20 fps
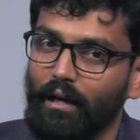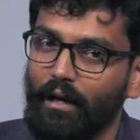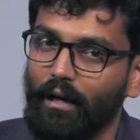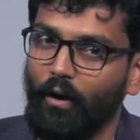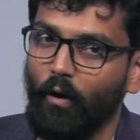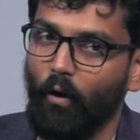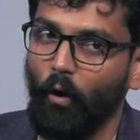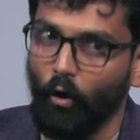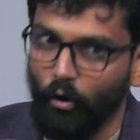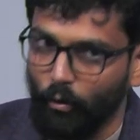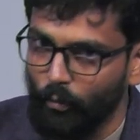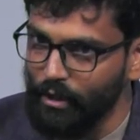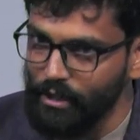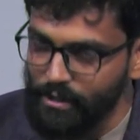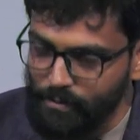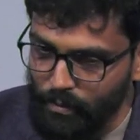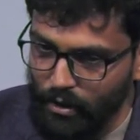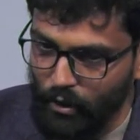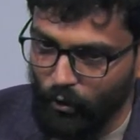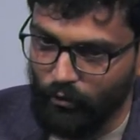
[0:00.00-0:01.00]
always
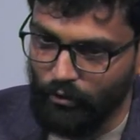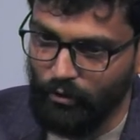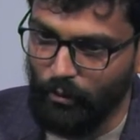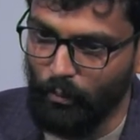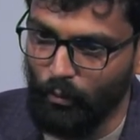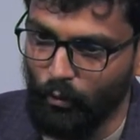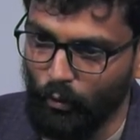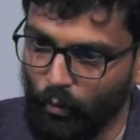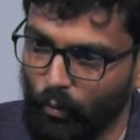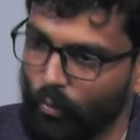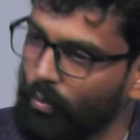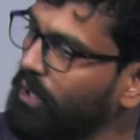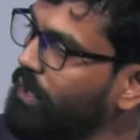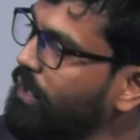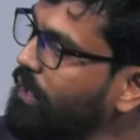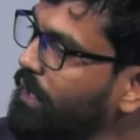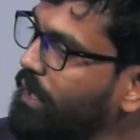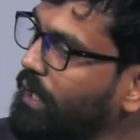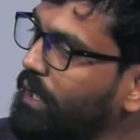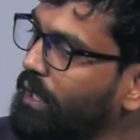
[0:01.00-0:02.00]
be on the move.
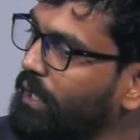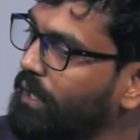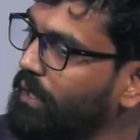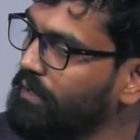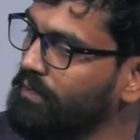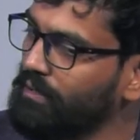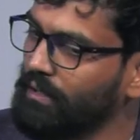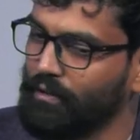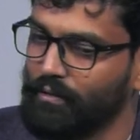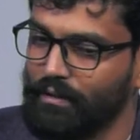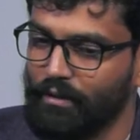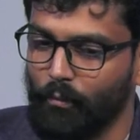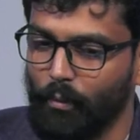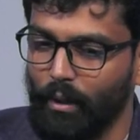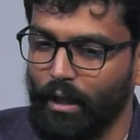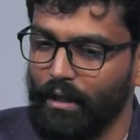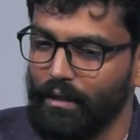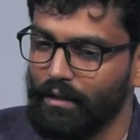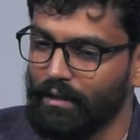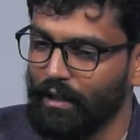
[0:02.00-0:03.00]
The
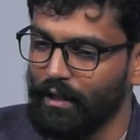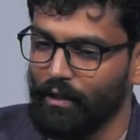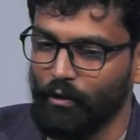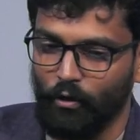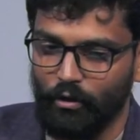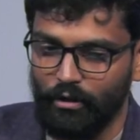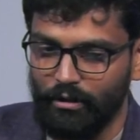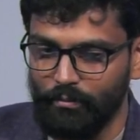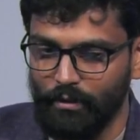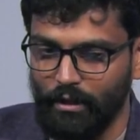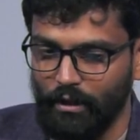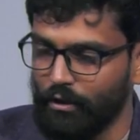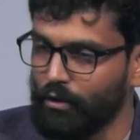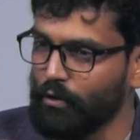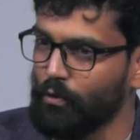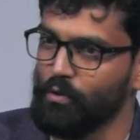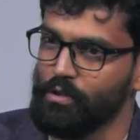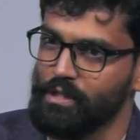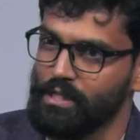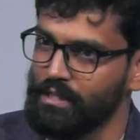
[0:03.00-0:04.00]
way the algorithm
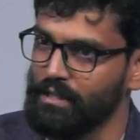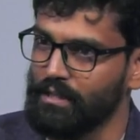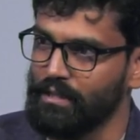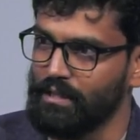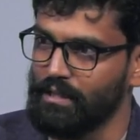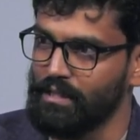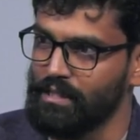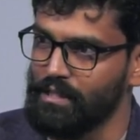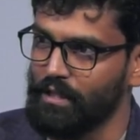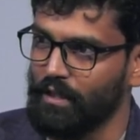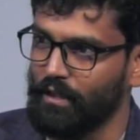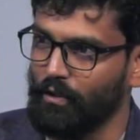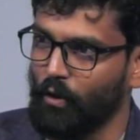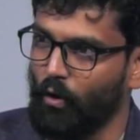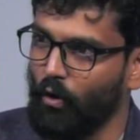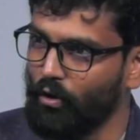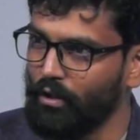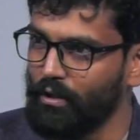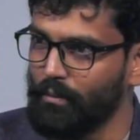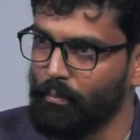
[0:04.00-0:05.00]
controls it is that
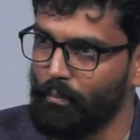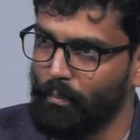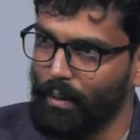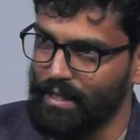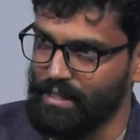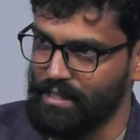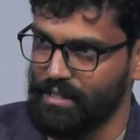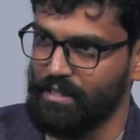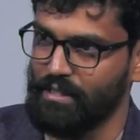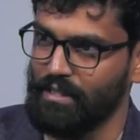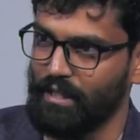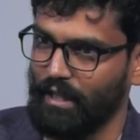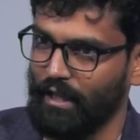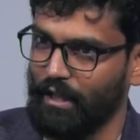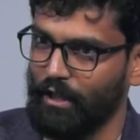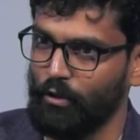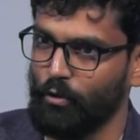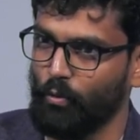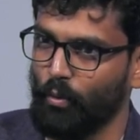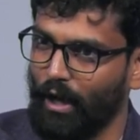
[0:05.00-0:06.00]
on a best day,
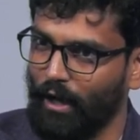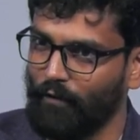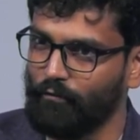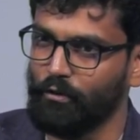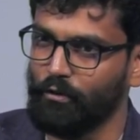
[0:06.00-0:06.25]
you have to